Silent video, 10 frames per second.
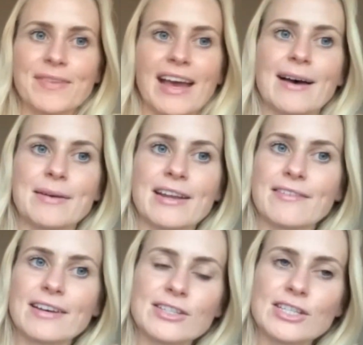and have
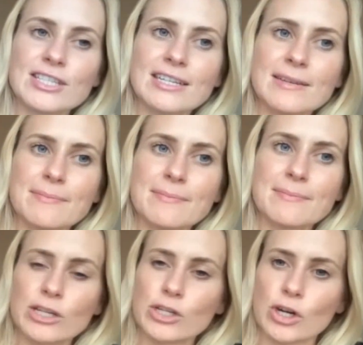had just an
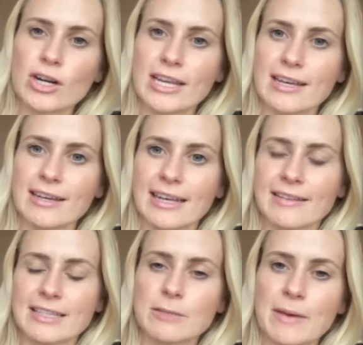amazing journey in
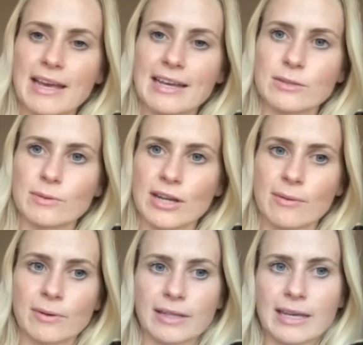the space, which I
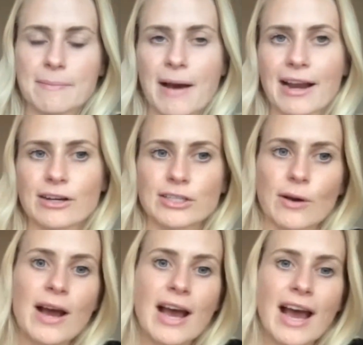really admire.
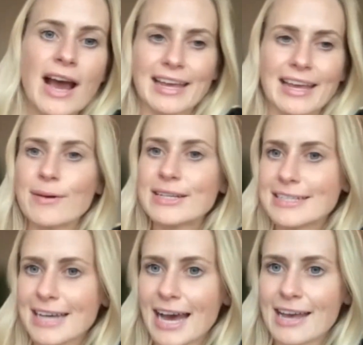So I can't wait to
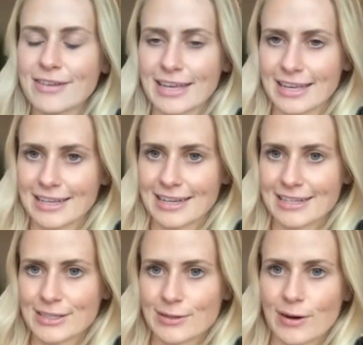dive
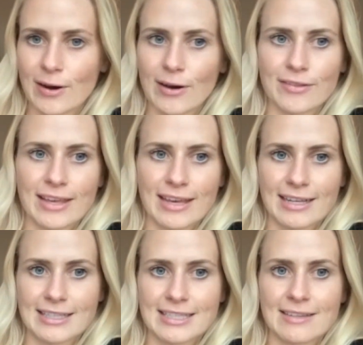into all
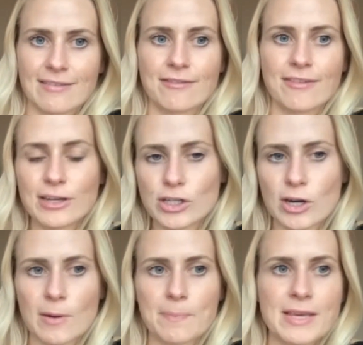things
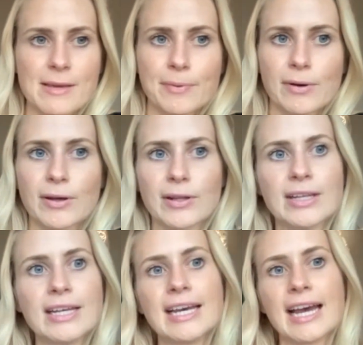venture,
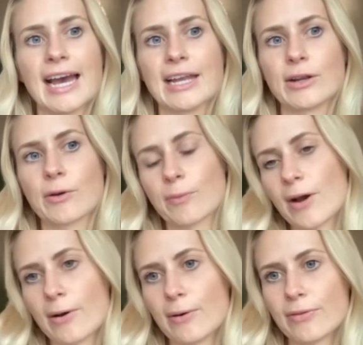people, and
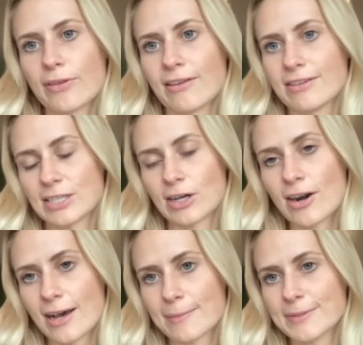growth and
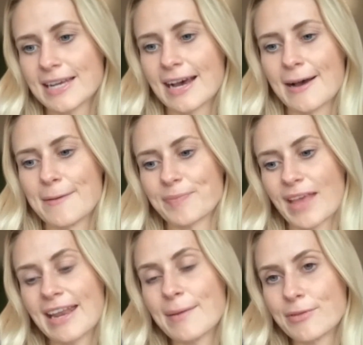startups.
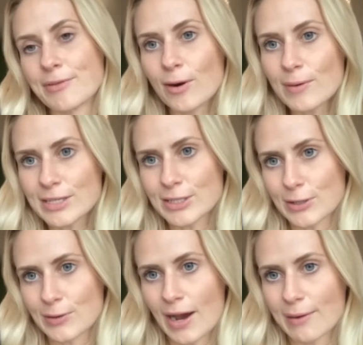And before we
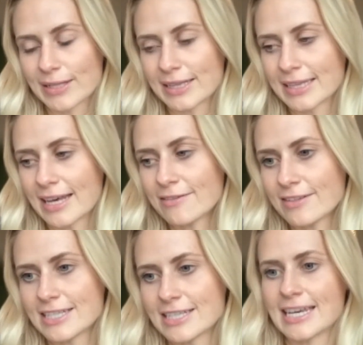do, I would
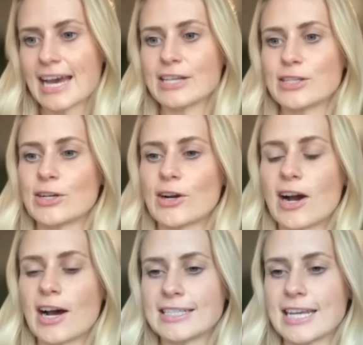love to get just your
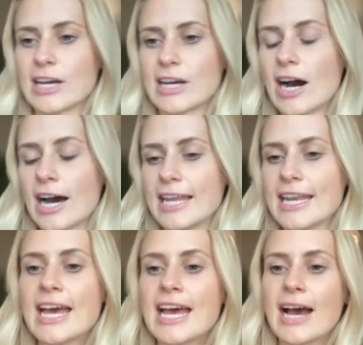hot take
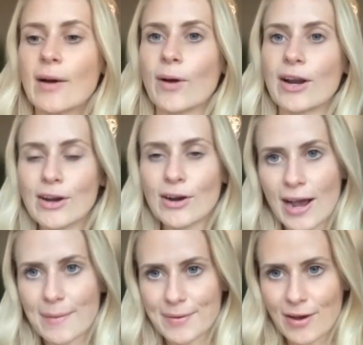on where you're
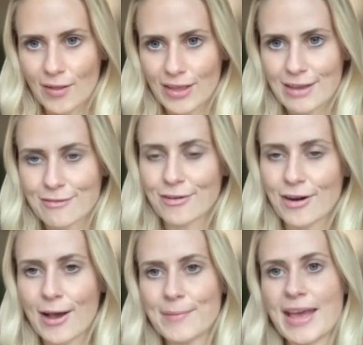calling in
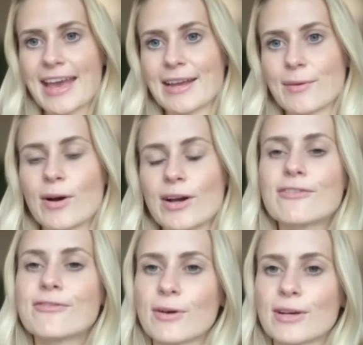from and what you're
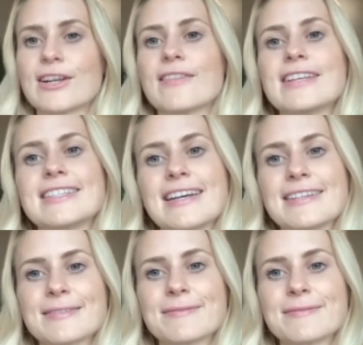focused on these days.